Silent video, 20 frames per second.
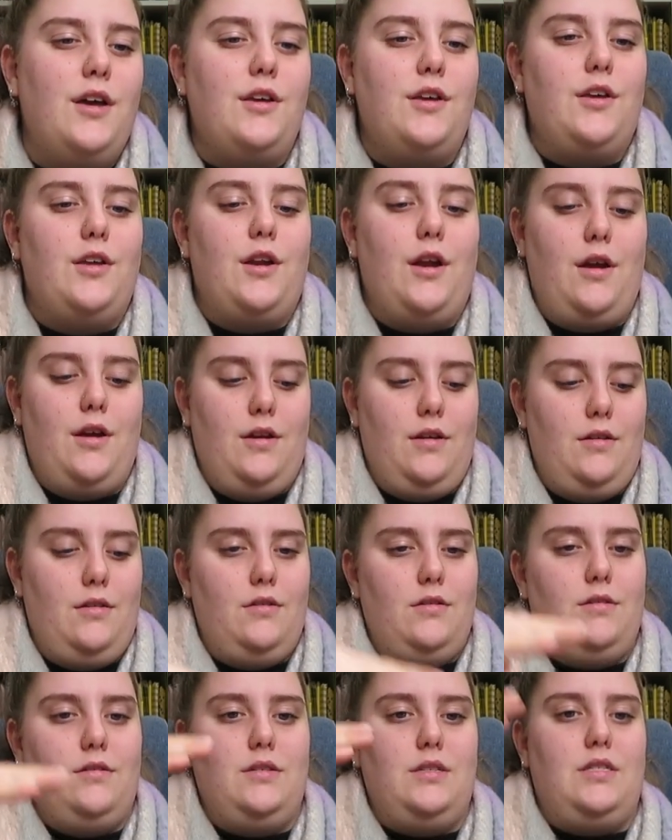you know,
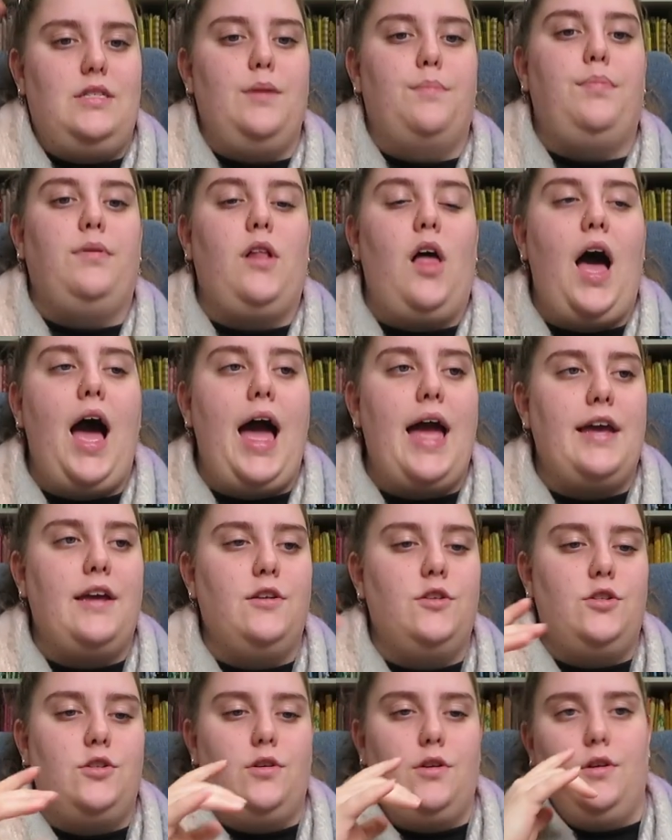supply
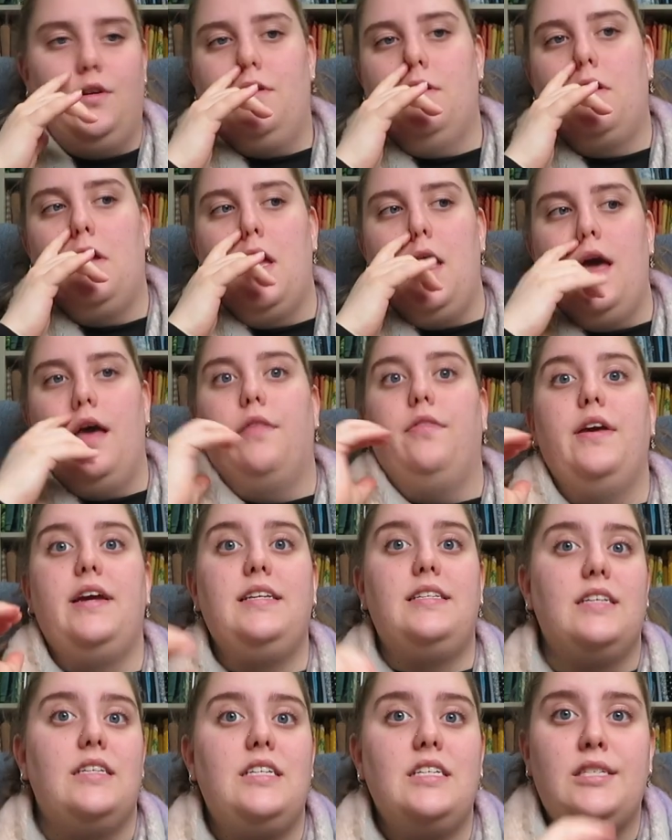and do,
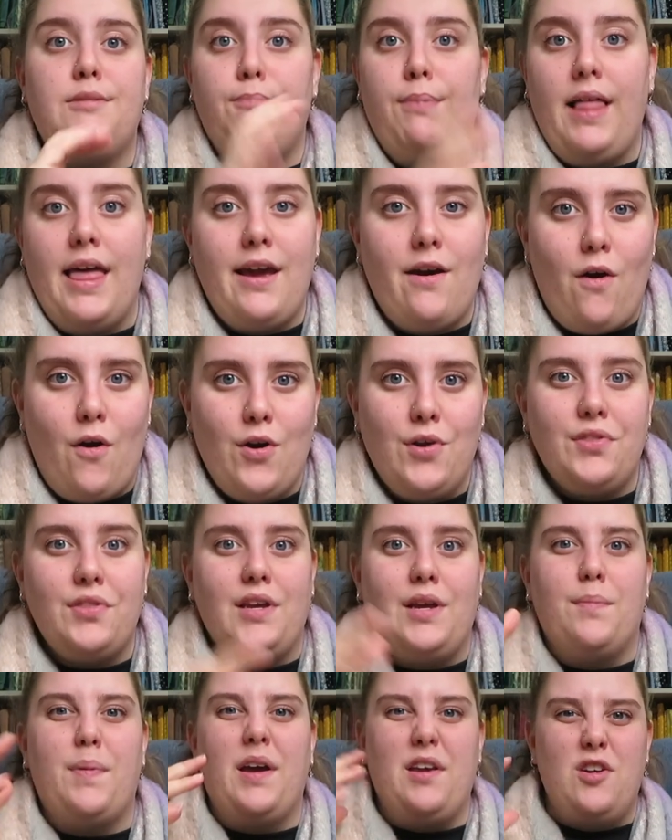these are display
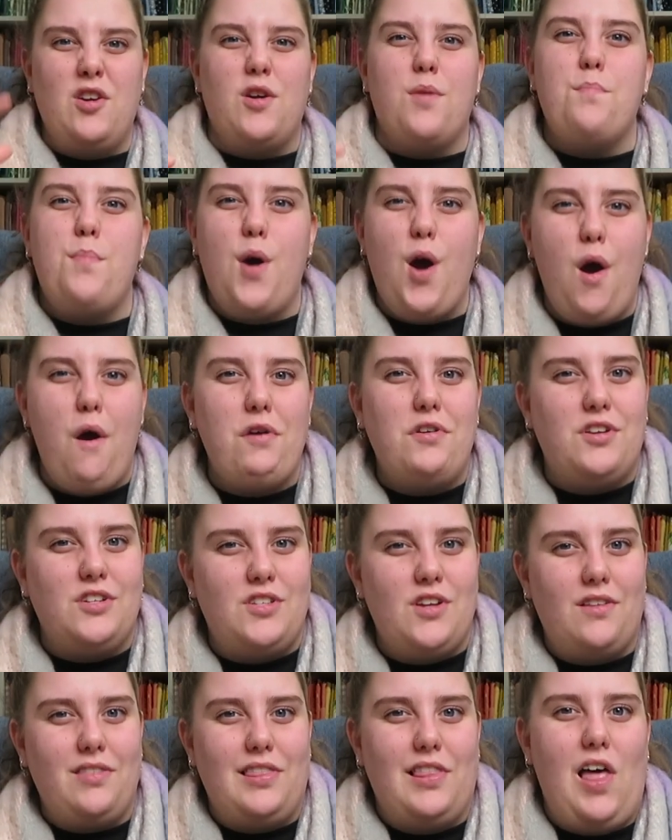only, but you can
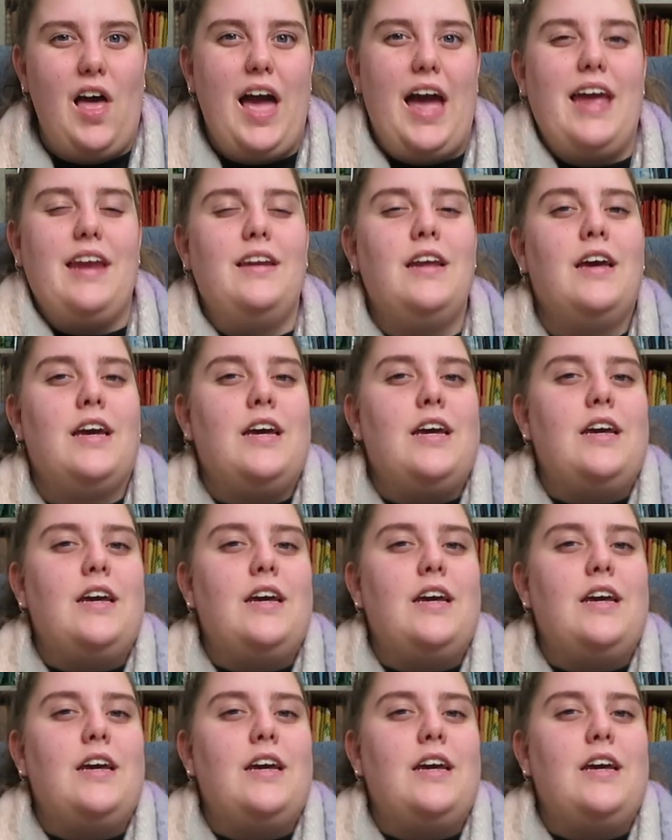purchase online.